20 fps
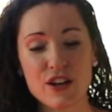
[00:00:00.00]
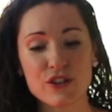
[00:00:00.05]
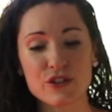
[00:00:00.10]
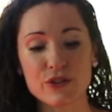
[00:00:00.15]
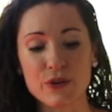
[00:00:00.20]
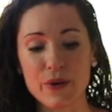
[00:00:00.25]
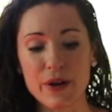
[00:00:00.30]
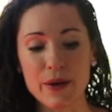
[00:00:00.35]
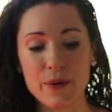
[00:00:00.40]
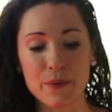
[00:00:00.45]

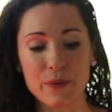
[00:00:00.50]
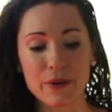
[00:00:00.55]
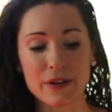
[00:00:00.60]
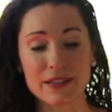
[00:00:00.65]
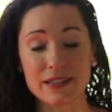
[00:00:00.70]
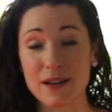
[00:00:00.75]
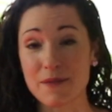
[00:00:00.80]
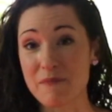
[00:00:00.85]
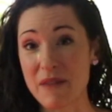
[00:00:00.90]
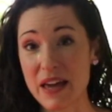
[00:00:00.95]
So it
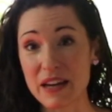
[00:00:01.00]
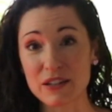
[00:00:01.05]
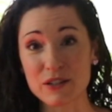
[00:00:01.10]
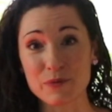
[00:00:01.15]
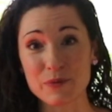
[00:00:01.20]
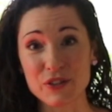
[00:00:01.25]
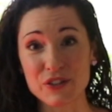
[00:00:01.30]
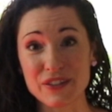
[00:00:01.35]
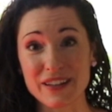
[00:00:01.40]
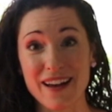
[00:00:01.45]
was a
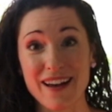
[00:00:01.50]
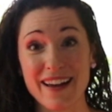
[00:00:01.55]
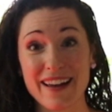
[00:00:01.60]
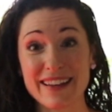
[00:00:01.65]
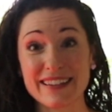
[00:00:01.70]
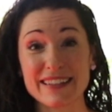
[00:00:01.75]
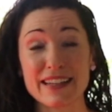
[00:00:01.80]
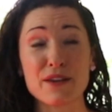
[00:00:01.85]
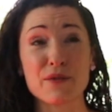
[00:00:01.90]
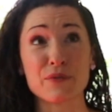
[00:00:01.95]
manageable
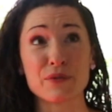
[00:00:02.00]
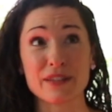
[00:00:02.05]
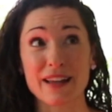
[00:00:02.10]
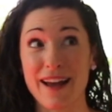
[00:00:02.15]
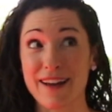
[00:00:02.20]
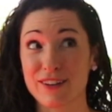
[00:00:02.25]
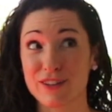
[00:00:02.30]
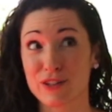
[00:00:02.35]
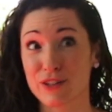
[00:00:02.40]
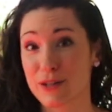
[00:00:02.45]
size. It was
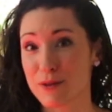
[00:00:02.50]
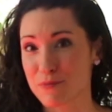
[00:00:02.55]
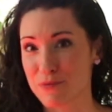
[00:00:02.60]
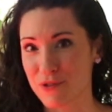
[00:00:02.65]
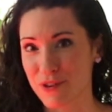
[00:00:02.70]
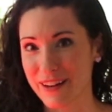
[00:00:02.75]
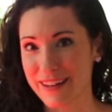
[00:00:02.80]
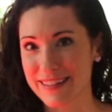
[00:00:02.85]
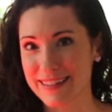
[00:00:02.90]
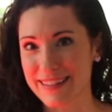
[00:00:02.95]
actually a
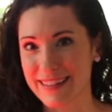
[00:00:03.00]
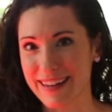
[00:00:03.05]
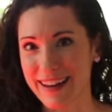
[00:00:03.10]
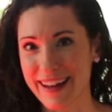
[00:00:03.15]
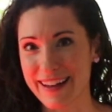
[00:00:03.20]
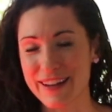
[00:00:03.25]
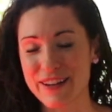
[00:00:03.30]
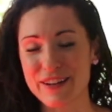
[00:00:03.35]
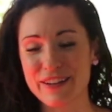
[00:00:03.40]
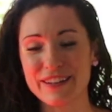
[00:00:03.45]
price that
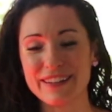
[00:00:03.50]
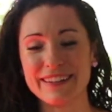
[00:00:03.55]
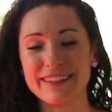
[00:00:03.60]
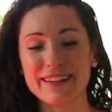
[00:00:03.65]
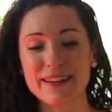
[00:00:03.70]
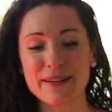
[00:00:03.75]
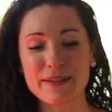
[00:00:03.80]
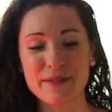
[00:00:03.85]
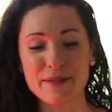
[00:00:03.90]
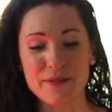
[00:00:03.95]
I
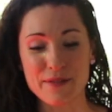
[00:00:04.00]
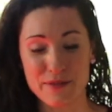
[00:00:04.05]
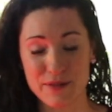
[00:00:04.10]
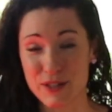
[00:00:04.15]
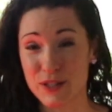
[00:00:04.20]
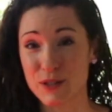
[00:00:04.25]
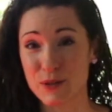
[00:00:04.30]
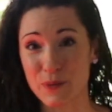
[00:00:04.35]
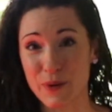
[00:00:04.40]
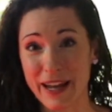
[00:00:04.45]
could
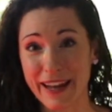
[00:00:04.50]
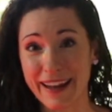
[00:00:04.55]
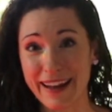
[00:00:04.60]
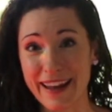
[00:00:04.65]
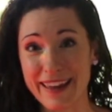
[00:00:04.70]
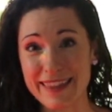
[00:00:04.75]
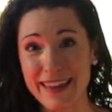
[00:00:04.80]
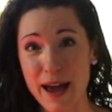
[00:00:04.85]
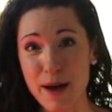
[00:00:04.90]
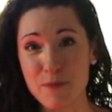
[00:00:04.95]
swing
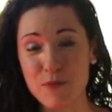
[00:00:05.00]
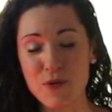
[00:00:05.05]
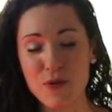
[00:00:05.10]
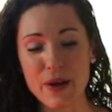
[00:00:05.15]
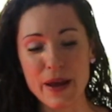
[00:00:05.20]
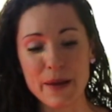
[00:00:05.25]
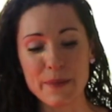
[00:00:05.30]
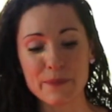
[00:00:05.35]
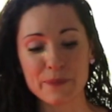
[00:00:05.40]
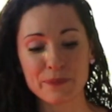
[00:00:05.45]
at that
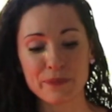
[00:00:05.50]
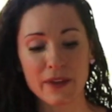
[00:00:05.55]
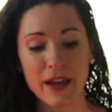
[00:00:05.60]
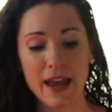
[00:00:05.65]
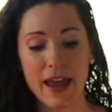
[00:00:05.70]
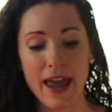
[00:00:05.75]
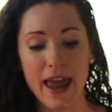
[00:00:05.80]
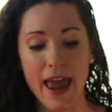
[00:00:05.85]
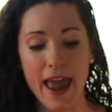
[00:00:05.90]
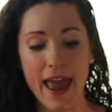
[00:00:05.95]
point,
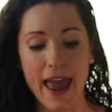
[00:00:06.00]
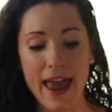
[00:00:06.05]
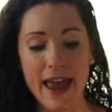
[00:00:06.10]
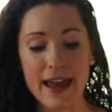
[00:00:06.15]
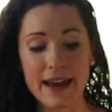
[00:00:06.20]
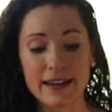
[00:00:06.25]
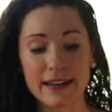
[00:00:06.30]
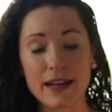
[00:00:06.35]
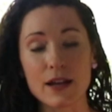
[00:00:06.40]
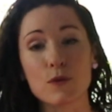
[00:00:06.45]

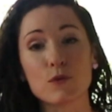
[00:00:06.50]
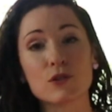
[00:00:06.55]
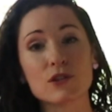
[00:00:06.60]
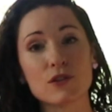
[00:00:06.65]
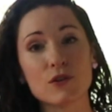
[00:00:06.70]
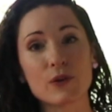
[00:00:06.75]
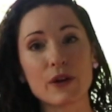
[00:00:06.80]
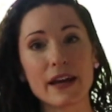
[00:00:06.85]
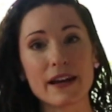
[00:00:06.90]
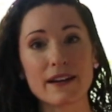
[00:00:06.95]
and it was
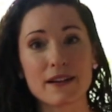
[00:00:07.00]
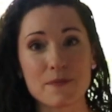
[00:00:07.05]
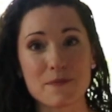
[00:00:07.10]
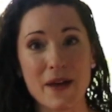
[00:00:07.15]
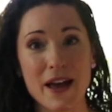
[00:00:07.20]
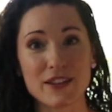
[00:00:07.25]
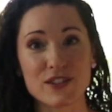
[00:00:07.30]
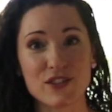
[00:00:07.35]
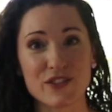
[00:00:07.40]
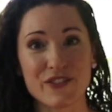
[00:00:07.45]
located in
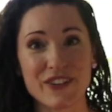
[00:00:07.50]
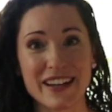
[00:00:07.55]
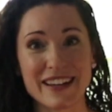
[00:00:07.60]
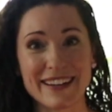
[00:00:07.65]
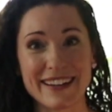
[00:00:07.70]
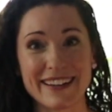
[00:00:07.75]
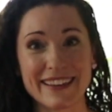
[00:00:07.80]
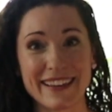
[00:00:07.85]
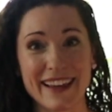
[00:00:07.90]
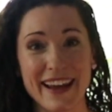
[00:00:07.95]

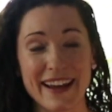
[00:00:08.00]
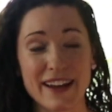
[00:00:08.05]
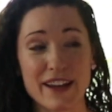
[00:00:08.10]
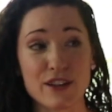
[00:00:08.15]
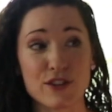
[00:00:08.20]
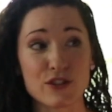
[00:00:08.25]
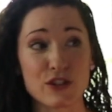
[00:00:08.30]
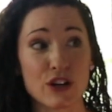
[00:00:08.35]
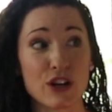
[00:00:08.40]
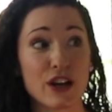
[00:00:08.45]
Pennsylvania in
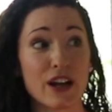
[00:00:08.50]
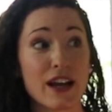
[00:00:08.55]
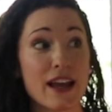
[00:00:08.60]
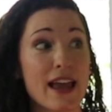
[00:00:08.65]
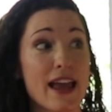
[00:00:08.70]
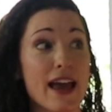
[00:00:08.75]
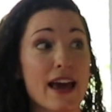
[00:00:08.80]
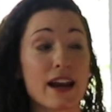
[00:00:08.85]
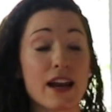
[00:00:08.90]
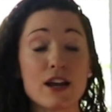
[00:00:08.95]
Lancaster,
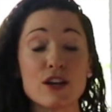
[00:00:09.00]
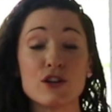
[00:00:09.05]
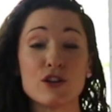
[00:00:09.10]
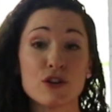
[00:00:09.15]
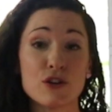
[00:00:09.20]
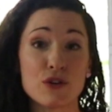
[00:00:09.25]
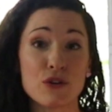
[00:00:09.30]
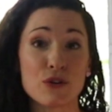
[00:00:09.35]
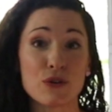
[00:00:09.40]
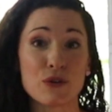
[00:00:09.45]
and I
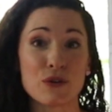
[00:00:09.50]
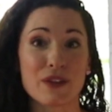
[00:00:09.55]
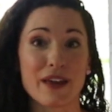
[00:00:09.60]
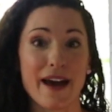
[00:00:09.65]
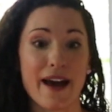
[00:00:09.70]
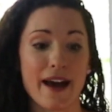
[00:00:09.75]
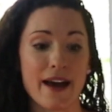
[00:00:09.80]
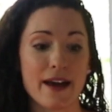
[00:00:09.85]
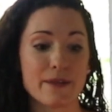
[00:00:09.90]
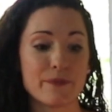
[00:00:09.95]
knew
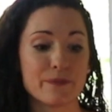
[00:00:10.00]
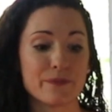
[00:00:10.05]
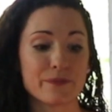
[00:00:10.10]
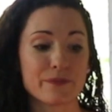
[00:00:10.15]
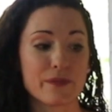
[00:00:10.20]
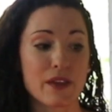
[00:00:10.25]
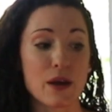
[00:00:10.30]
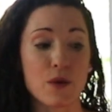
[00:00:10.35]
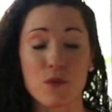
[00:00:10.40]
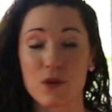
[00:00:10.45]
that
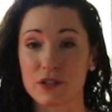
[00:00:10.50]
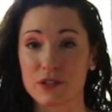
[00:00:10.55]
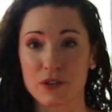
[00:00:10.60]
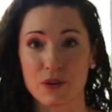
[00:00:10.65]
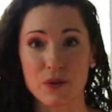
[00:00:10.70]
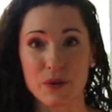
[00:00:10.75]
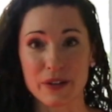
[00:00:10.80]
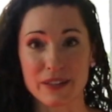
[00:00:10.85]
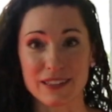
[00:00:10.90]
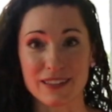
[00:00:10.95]
it wasn't
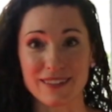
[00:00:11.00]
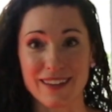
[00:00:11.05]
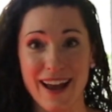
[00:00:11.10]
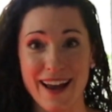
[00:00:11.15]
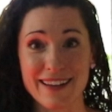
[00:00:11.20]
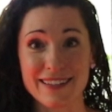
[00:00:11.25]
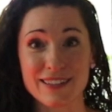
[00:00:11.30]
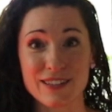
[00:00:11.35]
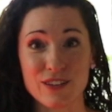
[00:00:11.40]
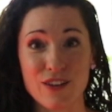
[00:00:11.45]
going to
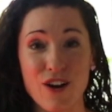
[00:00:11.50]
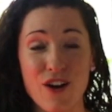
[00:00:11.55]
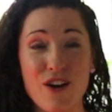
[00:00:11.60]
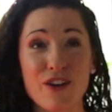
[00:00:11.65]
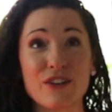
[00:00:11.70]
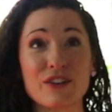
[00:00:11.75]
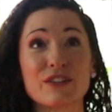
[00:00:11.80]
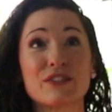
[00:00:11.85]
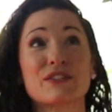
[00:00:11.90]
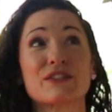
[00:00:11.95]
last
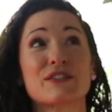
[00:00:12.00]
long.